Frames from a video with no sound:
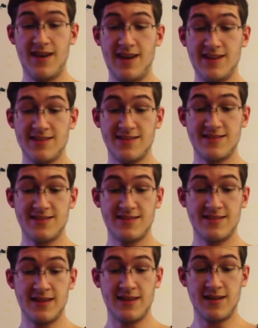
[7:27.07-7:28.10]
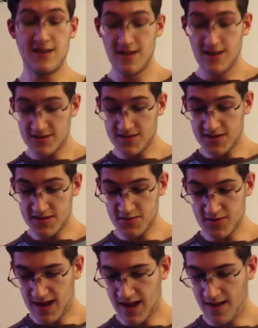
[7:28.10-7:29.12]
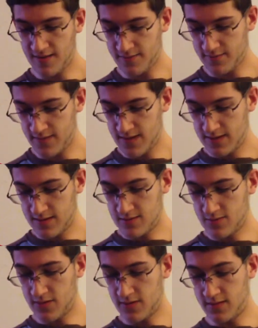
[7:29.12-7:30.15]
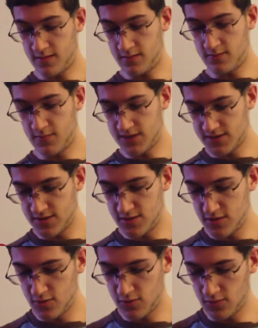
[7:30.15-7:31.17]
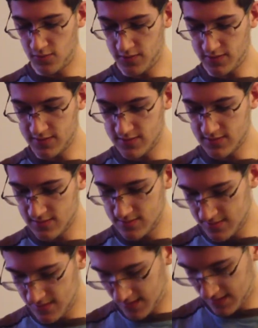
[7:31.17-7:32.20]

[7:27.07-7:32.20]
So this we got out of one of the much newer ones, I